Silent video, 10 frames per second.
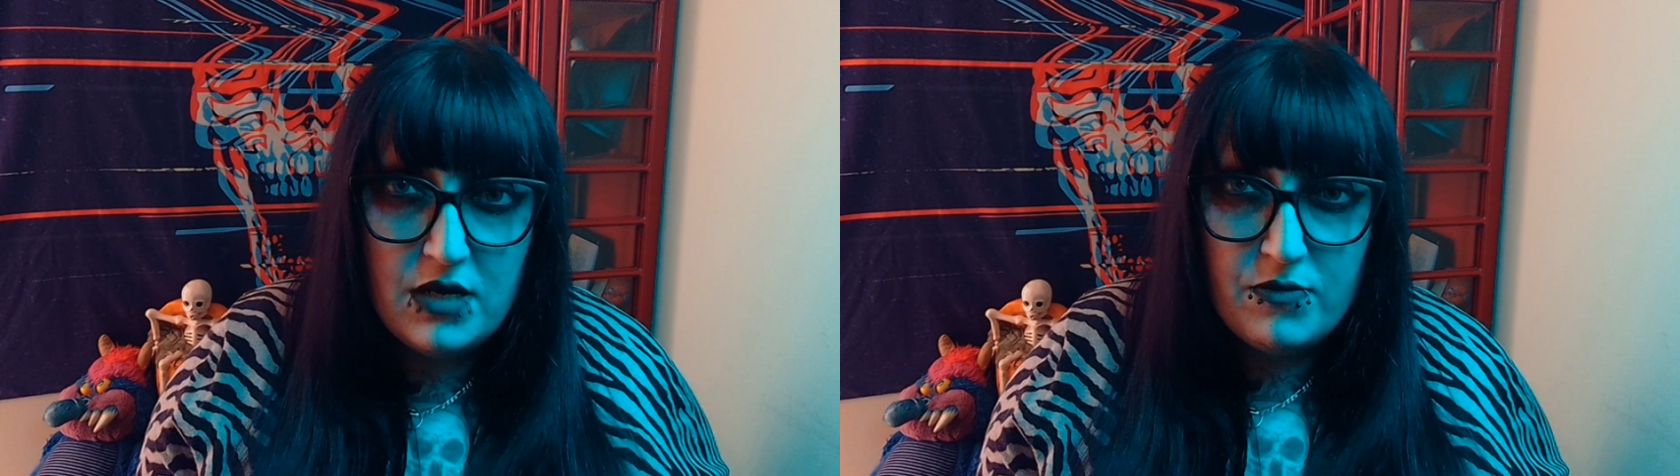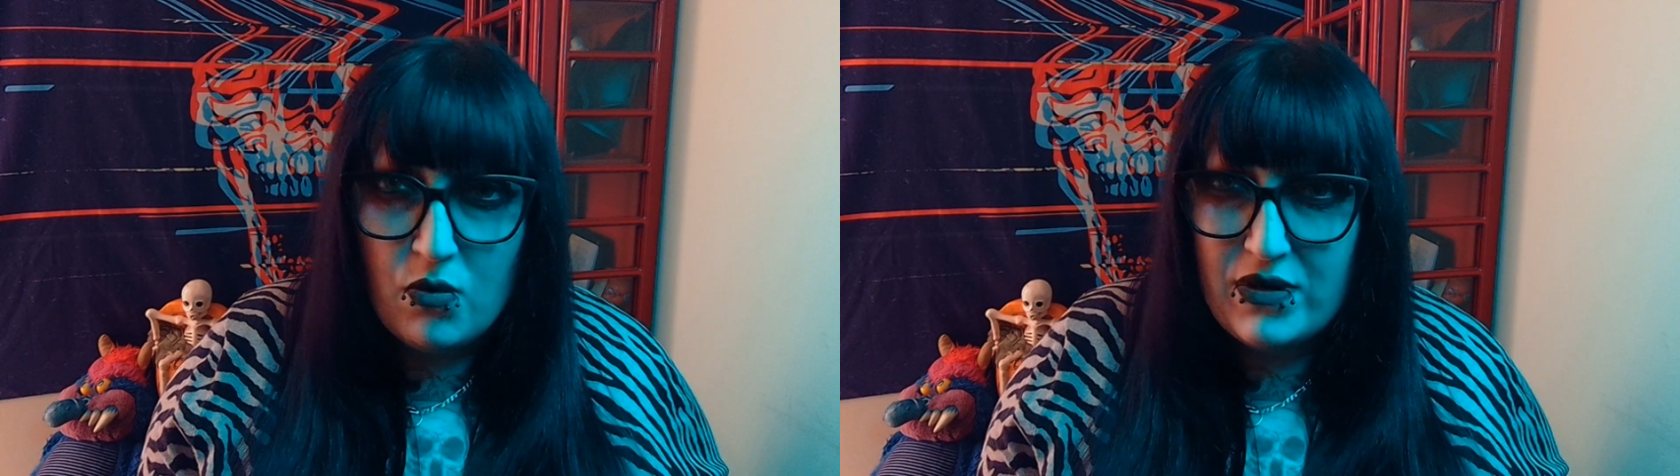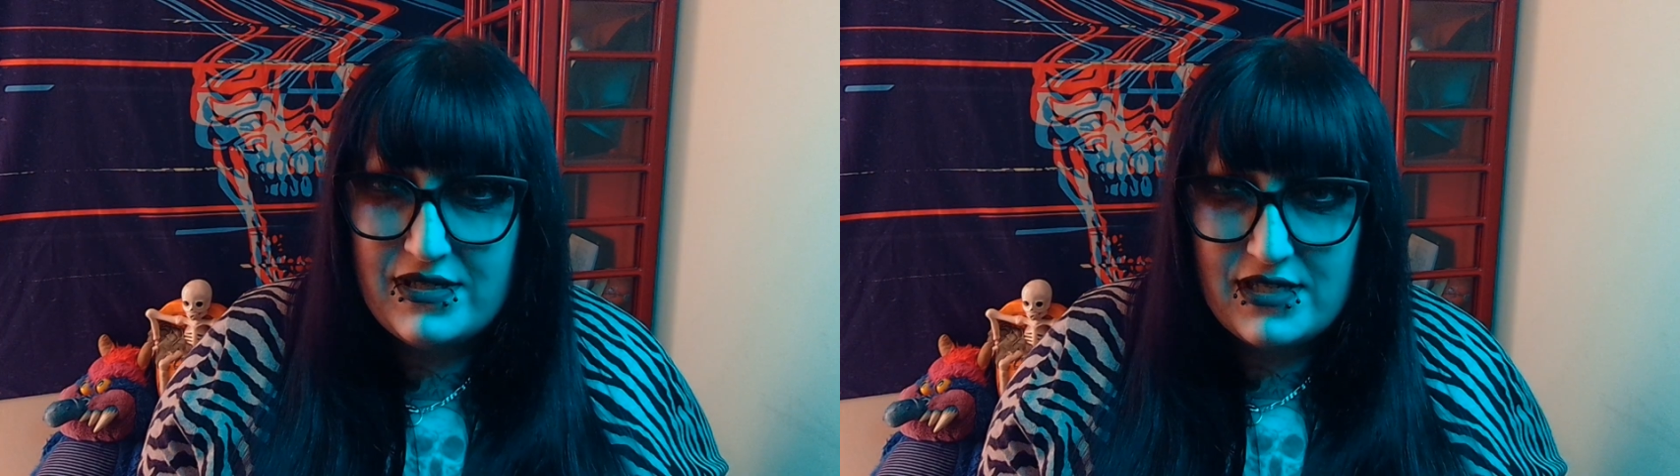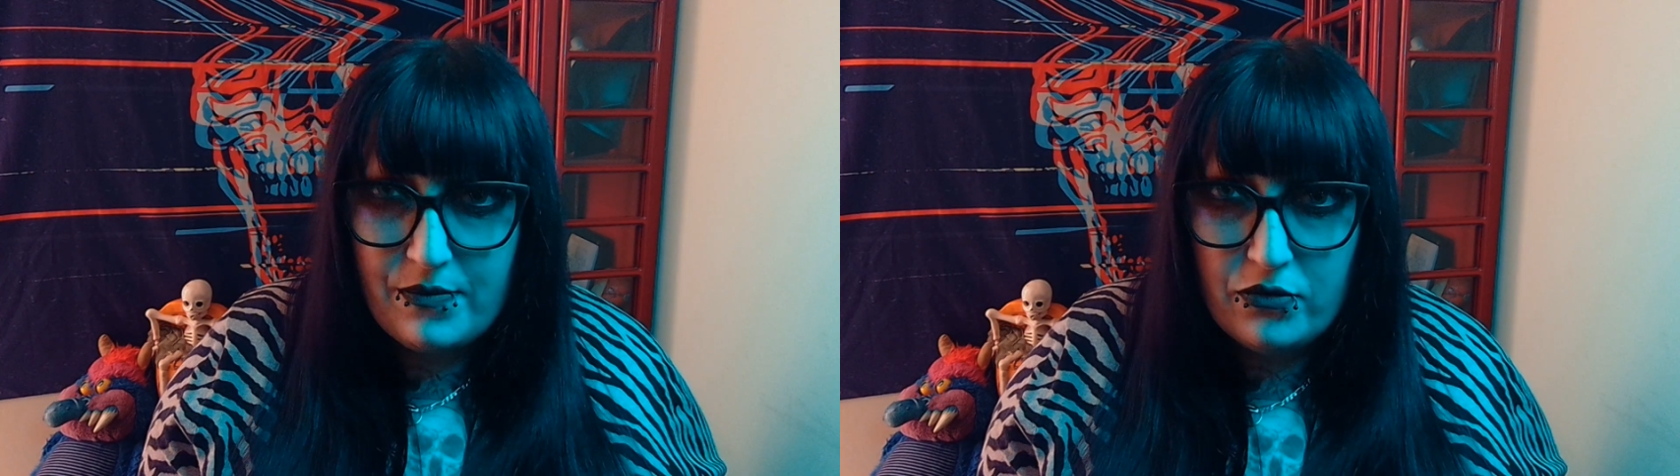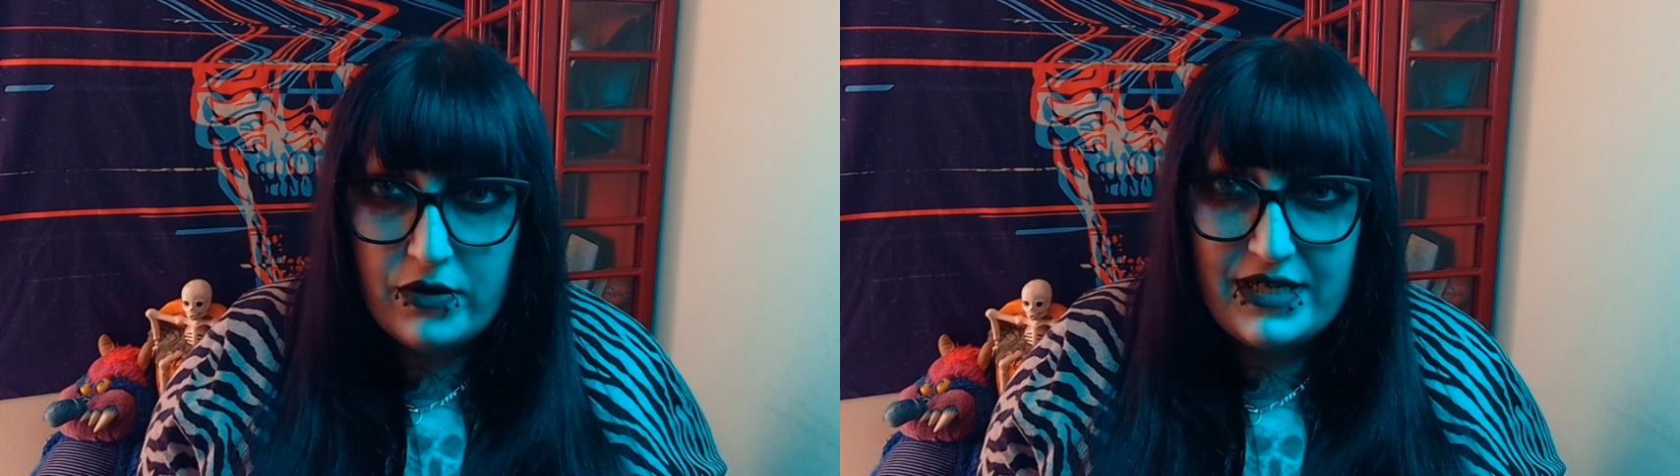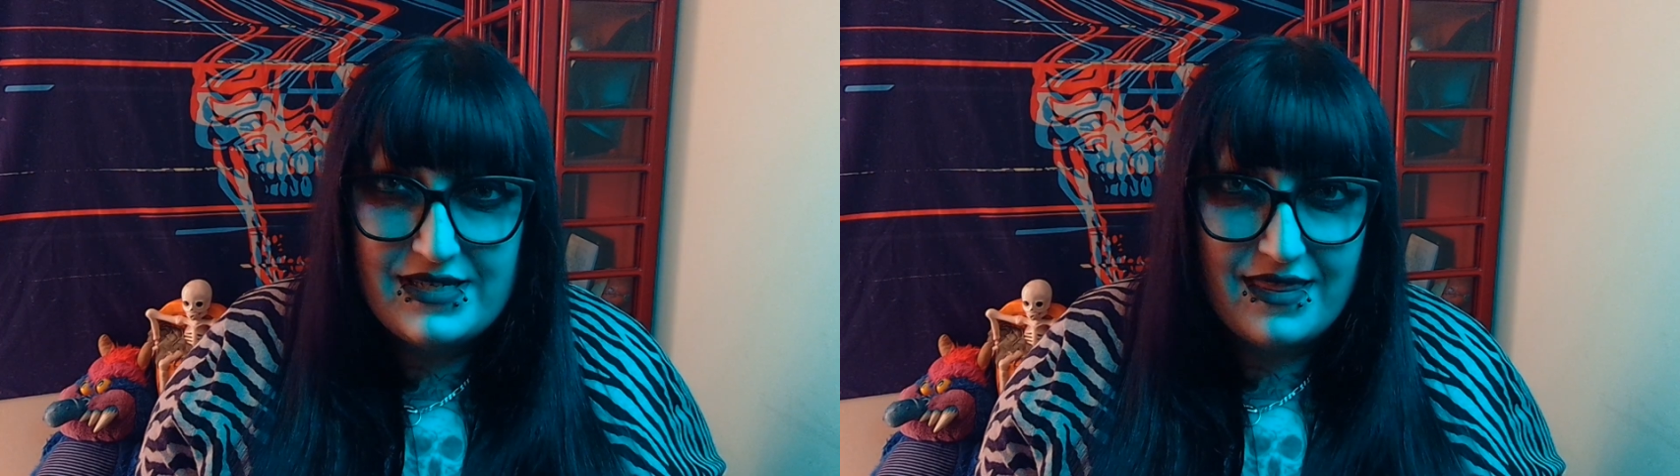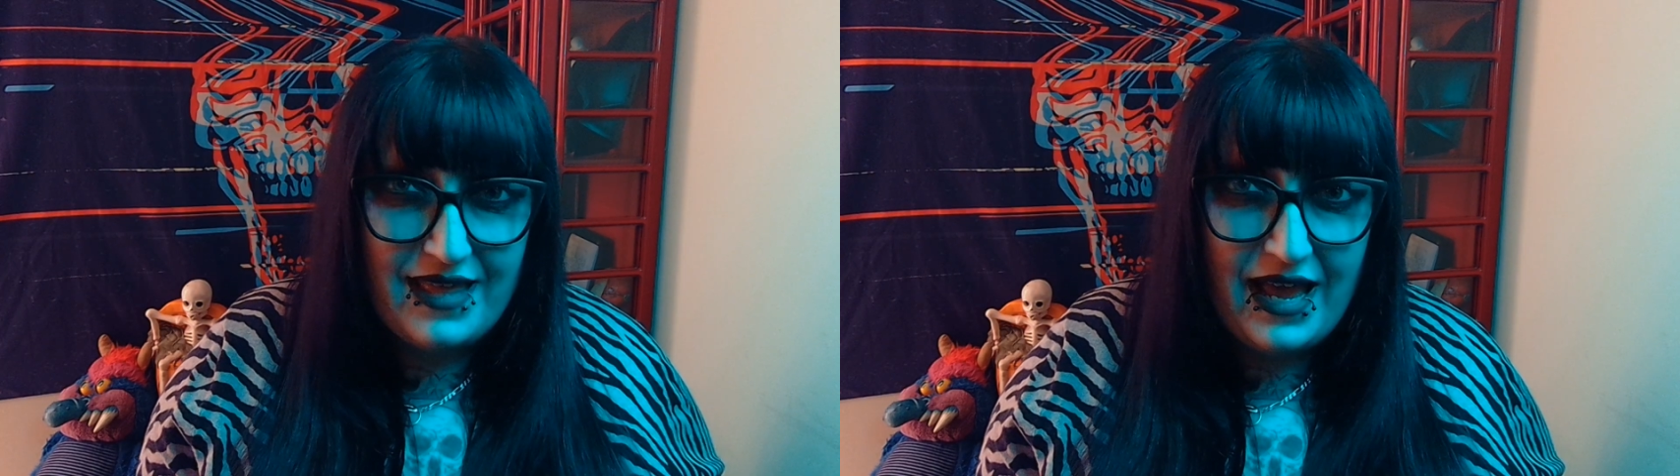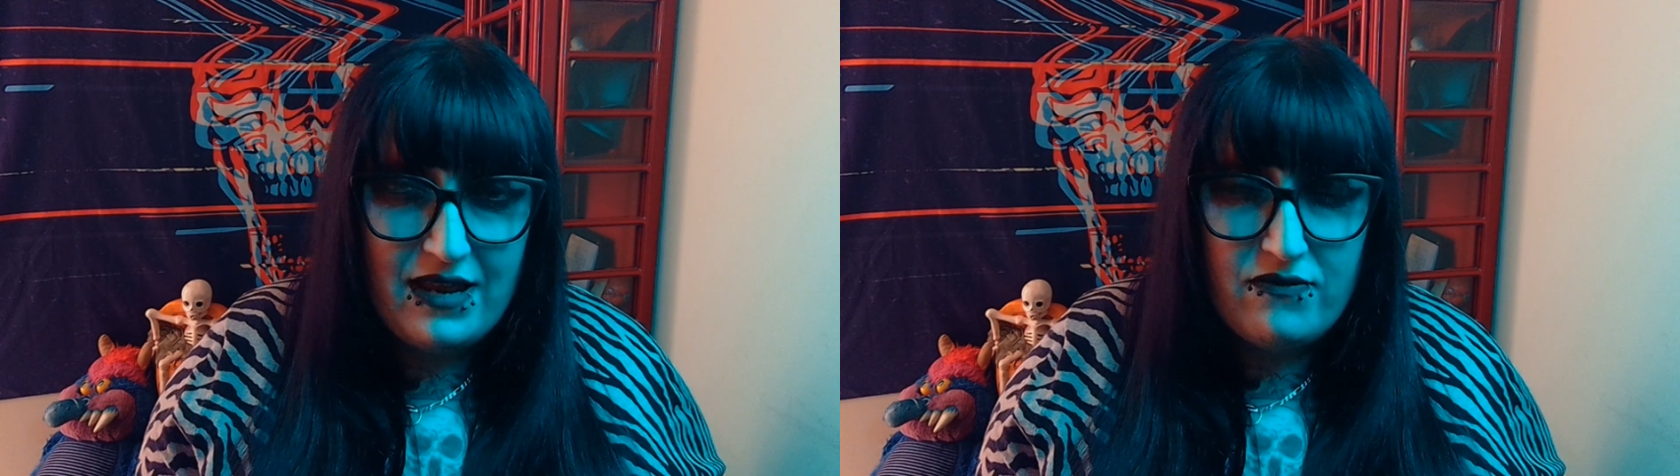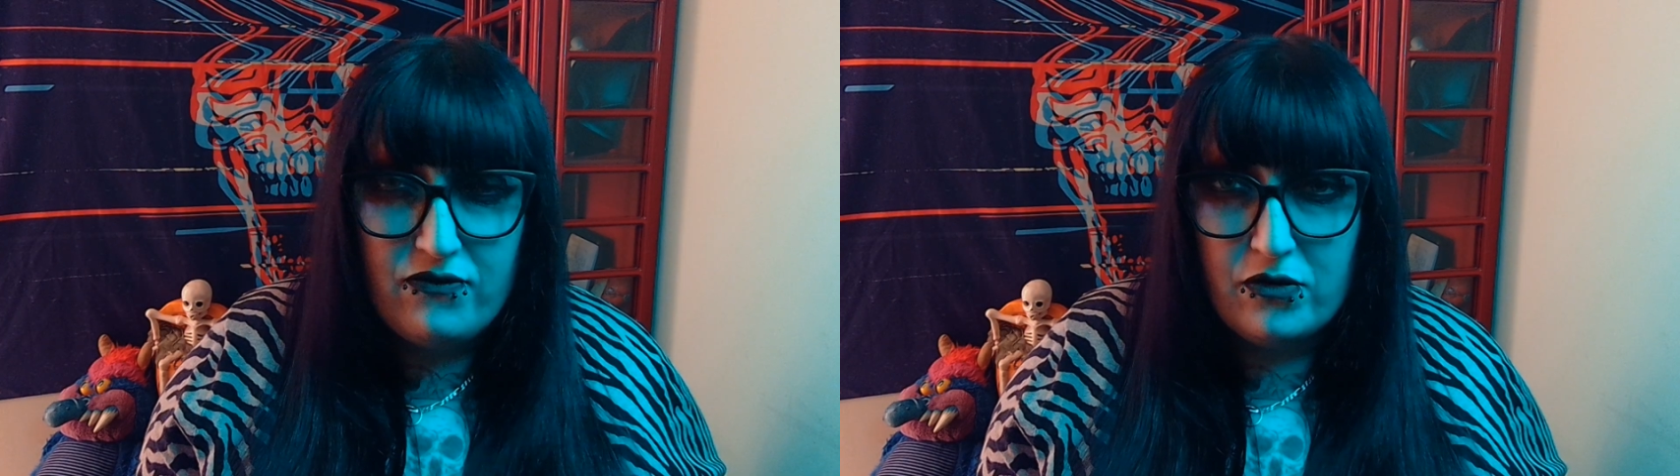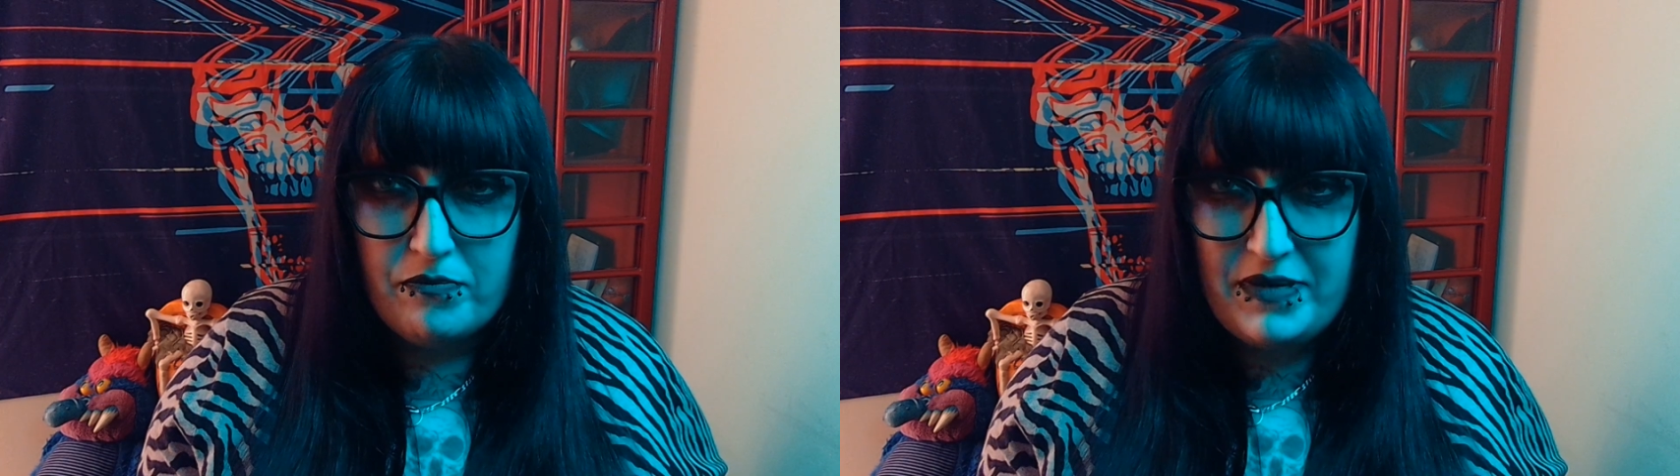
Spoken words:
But what separates that from